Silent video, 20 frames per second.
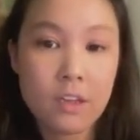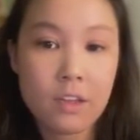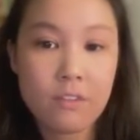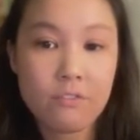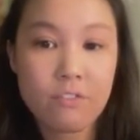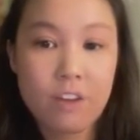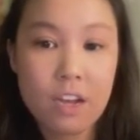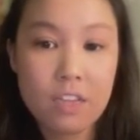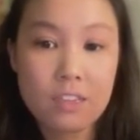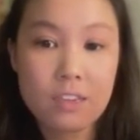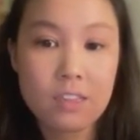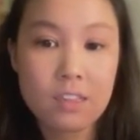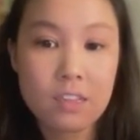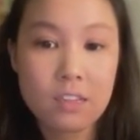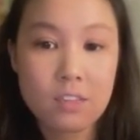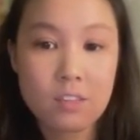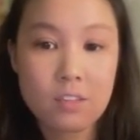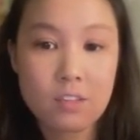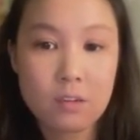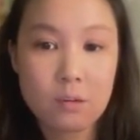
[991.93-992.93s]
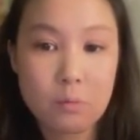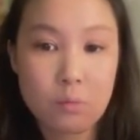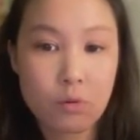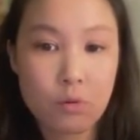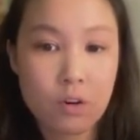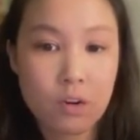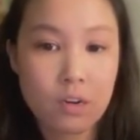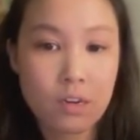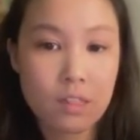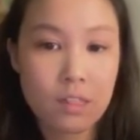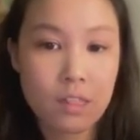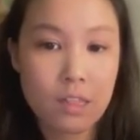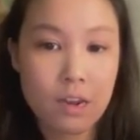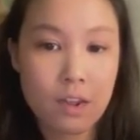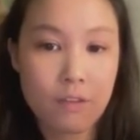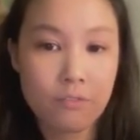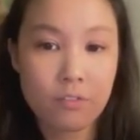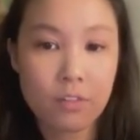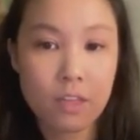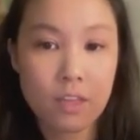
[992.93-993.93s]
In fact, I think it's so important that
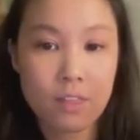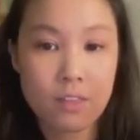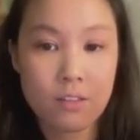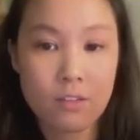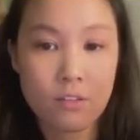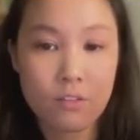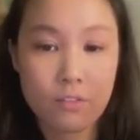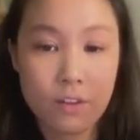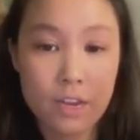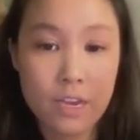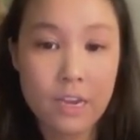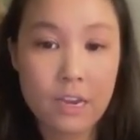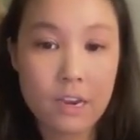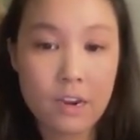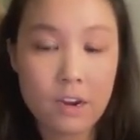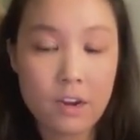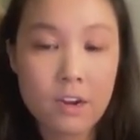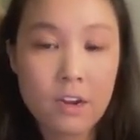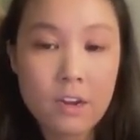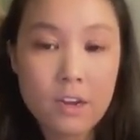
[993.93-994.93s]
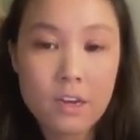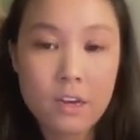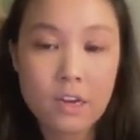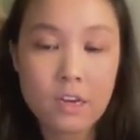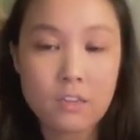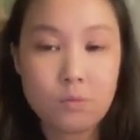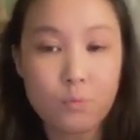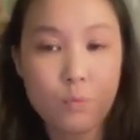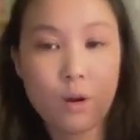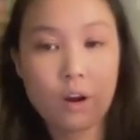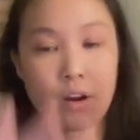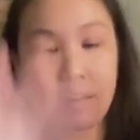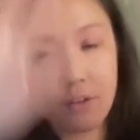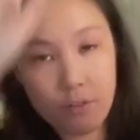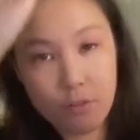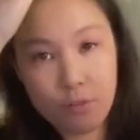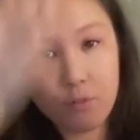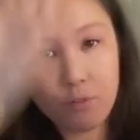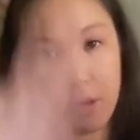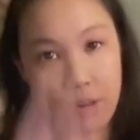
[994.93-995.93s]
I've linked it over here as part
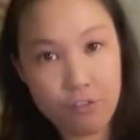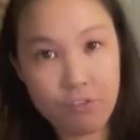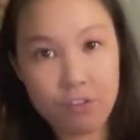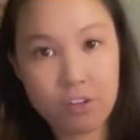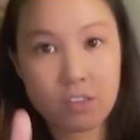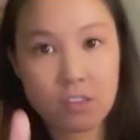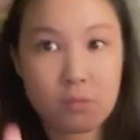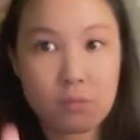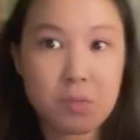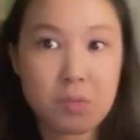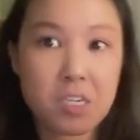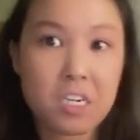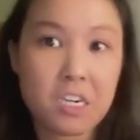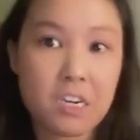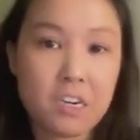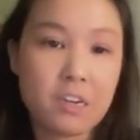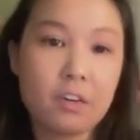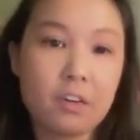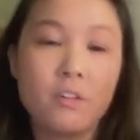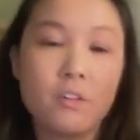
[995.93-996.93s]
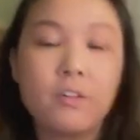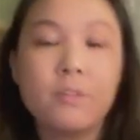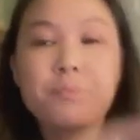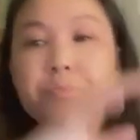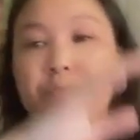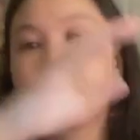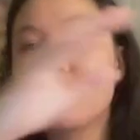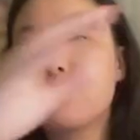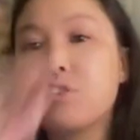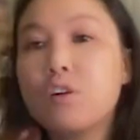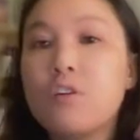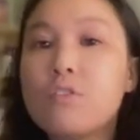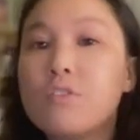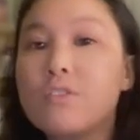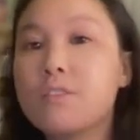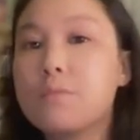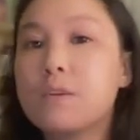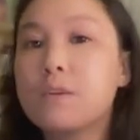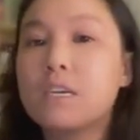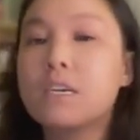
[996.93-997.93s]
of reference material. So if
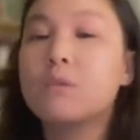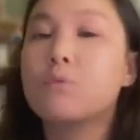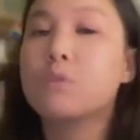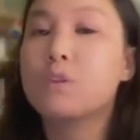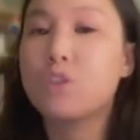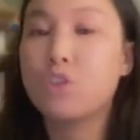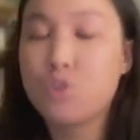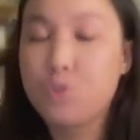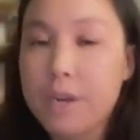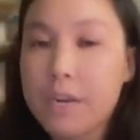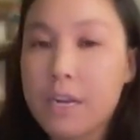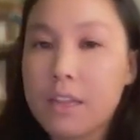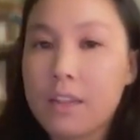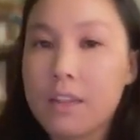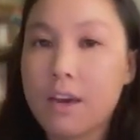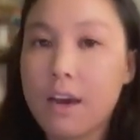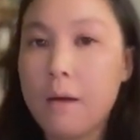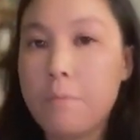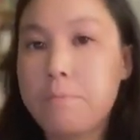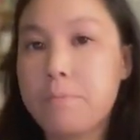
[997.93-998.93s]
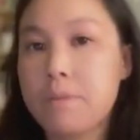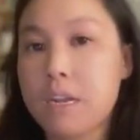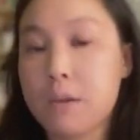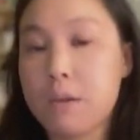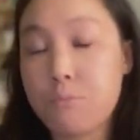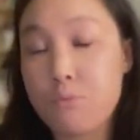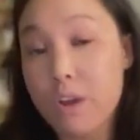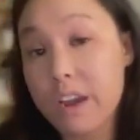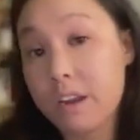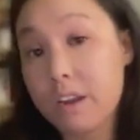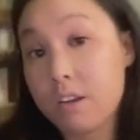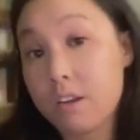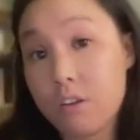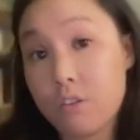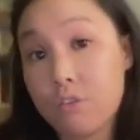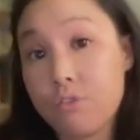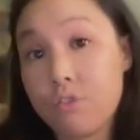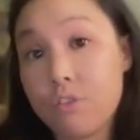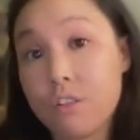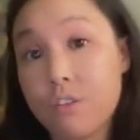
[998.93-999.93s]
somebody were joining the company brand
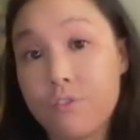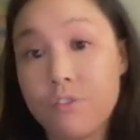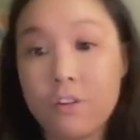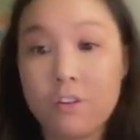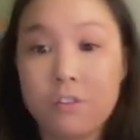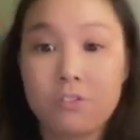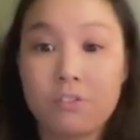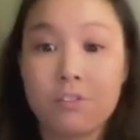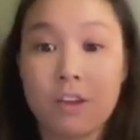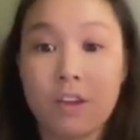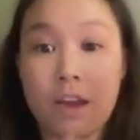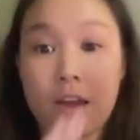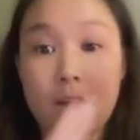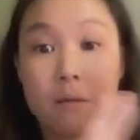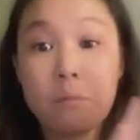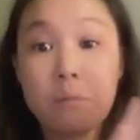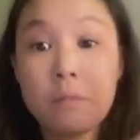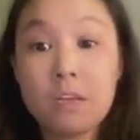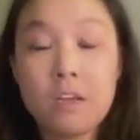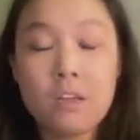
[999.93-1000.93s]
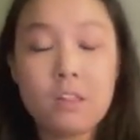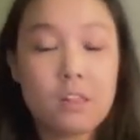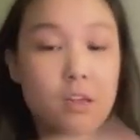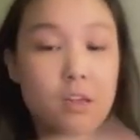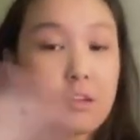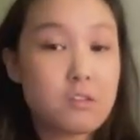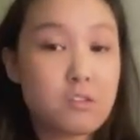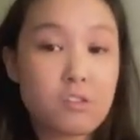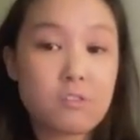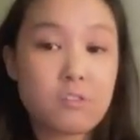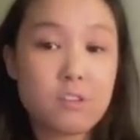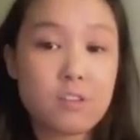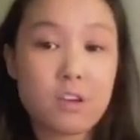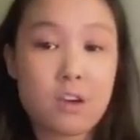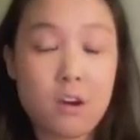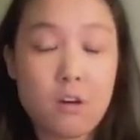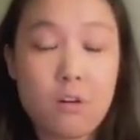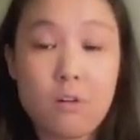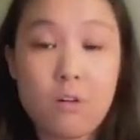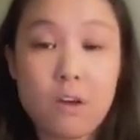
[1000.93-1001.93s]
new for the first time, they could just
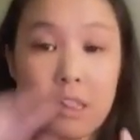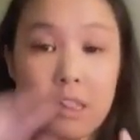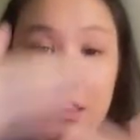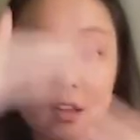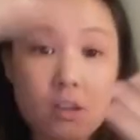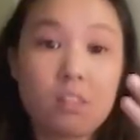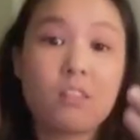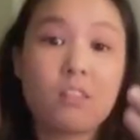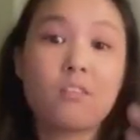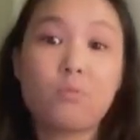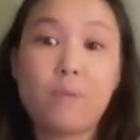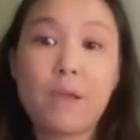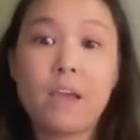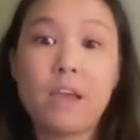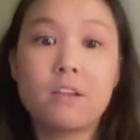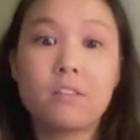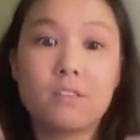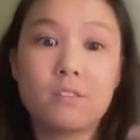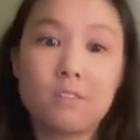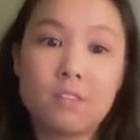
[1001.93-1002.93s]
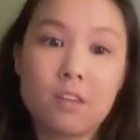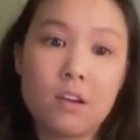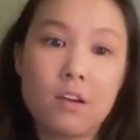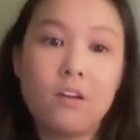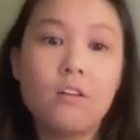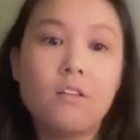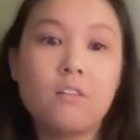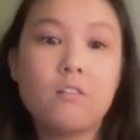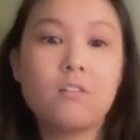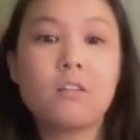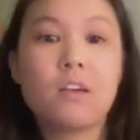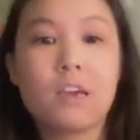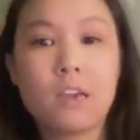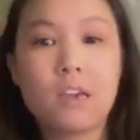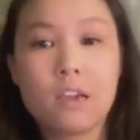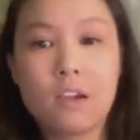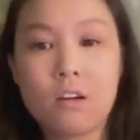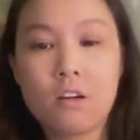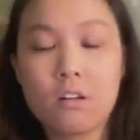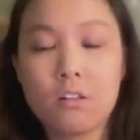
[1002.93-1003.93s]
go and look at this page and say, oh, okay,
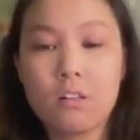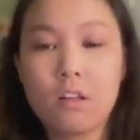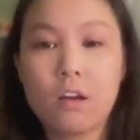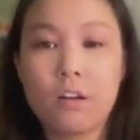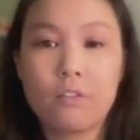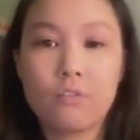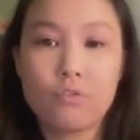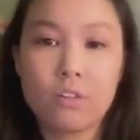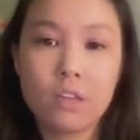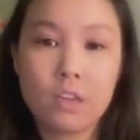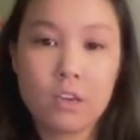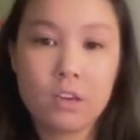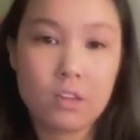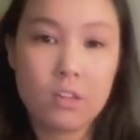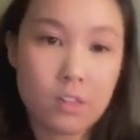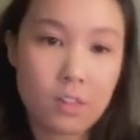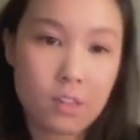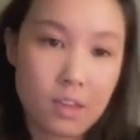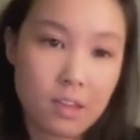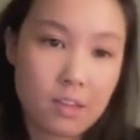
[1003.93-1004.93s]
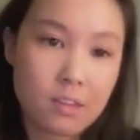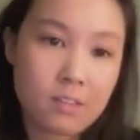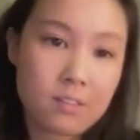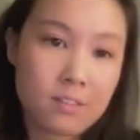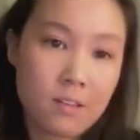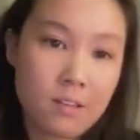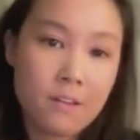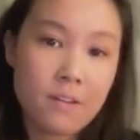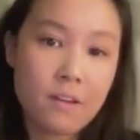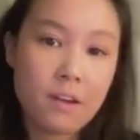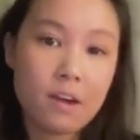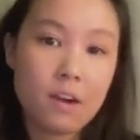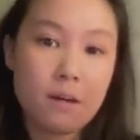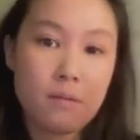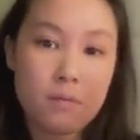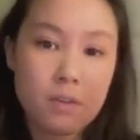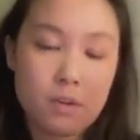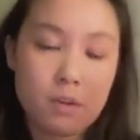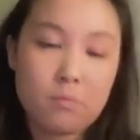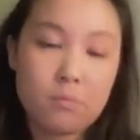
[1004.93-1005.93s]
here are a lot of really good links,
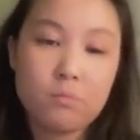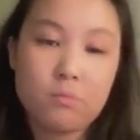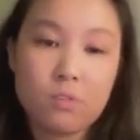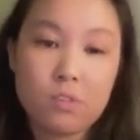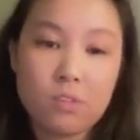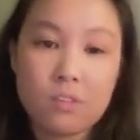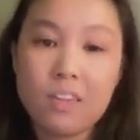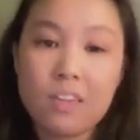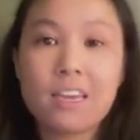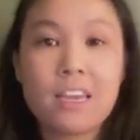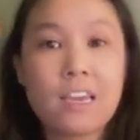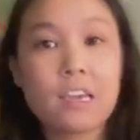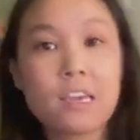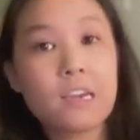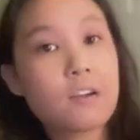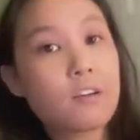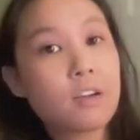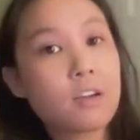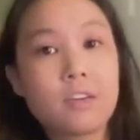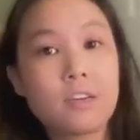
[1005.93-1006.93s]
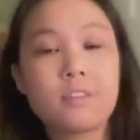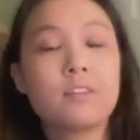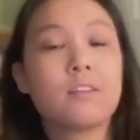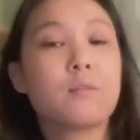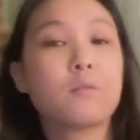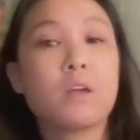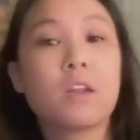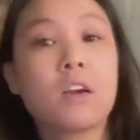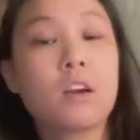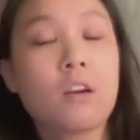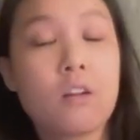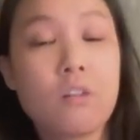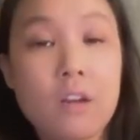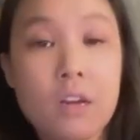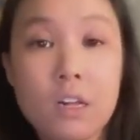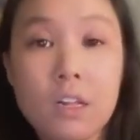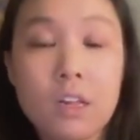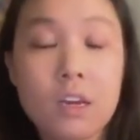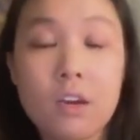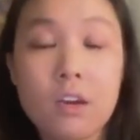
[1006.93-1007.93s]
um, and I'm just gonna get curious and I'm gonna go
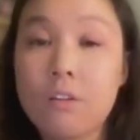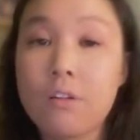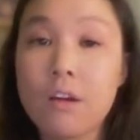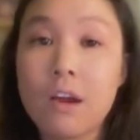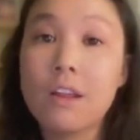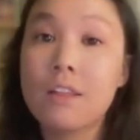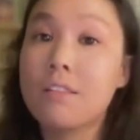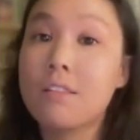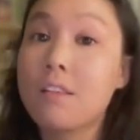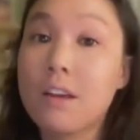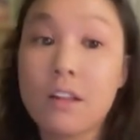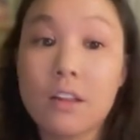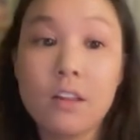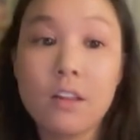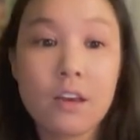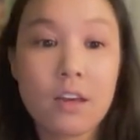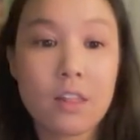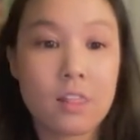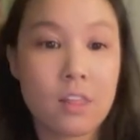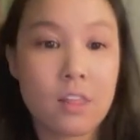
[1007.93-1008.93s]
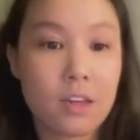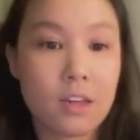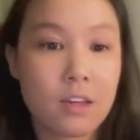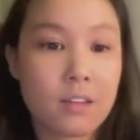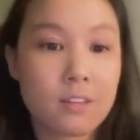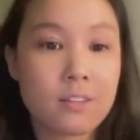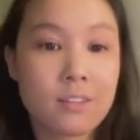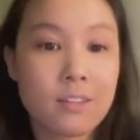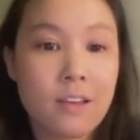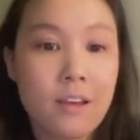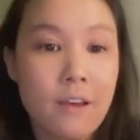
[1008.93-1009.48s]
and click around and take a look at things.